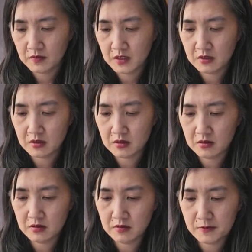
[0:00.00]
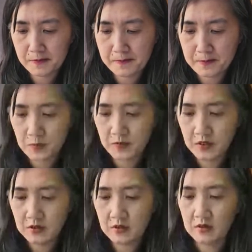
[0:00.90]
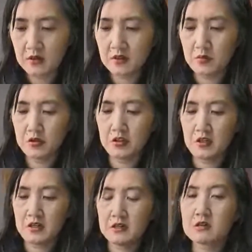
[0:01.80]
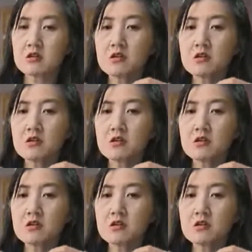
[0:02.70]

Okay, I can put it on.